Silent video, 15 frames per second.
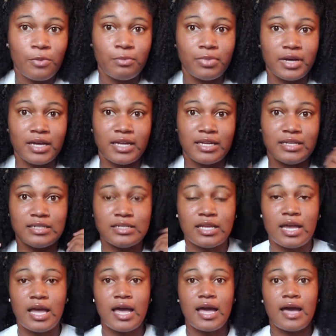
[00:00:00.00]
But
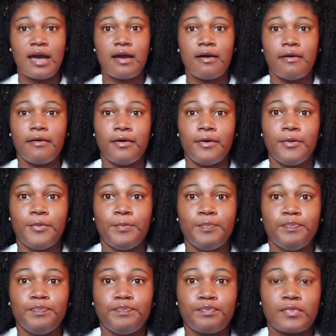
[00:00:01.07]
um,
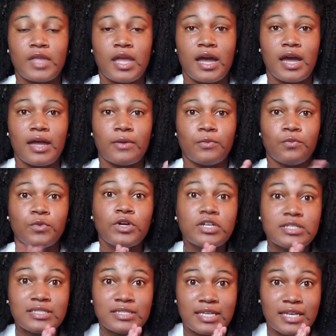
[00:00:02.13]
I will
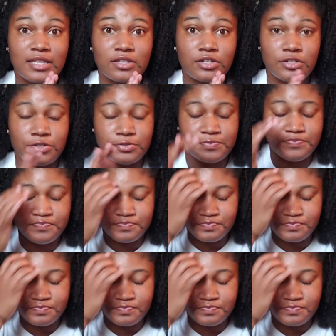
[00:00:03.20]
say though